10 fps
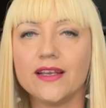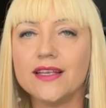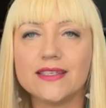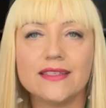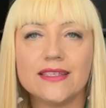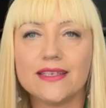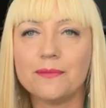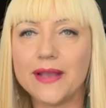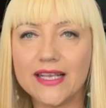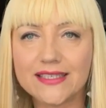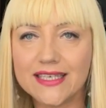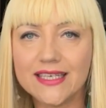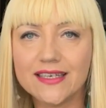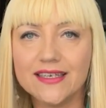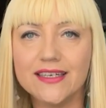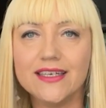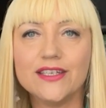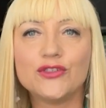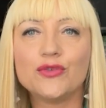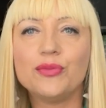Isn't this amazing?
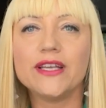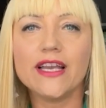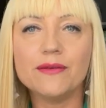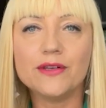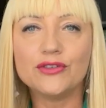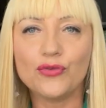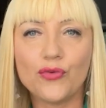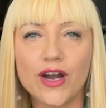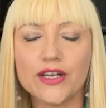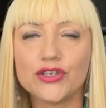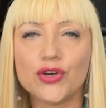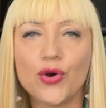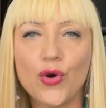To be able to watch